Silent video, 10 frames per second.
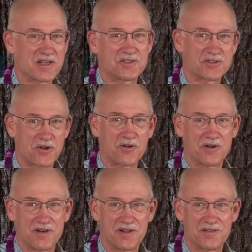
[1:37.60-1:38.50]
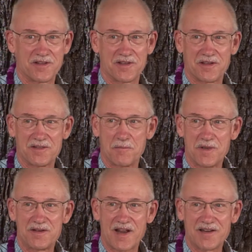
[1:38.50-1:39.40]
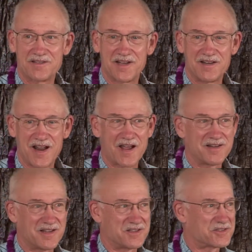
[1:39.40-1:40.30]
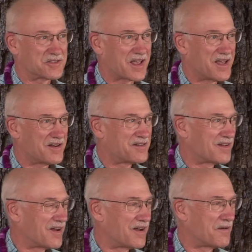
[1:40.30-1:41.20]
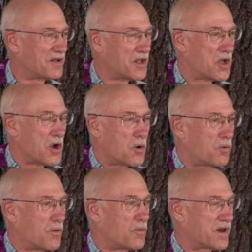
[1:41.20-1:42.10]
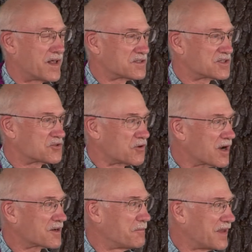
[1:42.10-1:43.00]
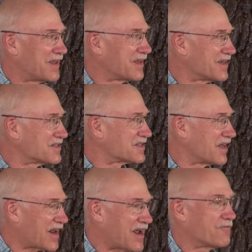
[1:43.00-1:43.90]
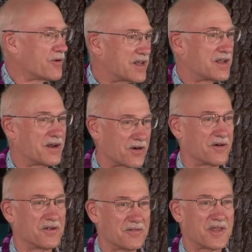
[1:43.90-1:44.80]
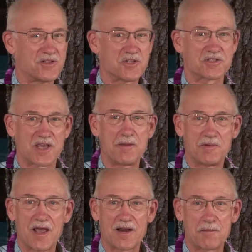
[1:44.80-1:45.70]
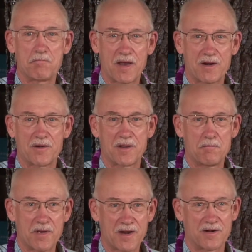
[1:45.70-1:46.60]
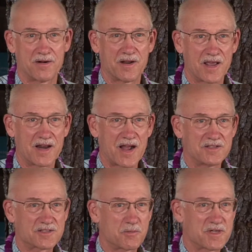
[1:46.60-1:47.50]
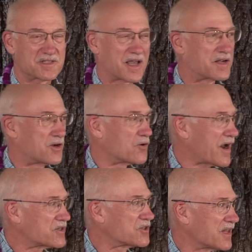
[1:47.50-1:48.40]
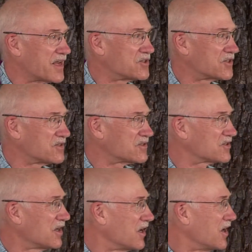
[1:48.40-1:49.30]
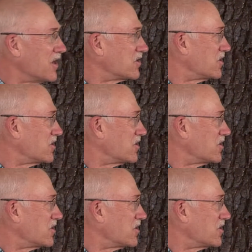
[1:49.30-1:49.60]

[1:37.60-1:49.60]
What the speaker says: started in the mid-1990s, and what has struck me is that every year they just keep getting better and better. And I just want to say congratulations to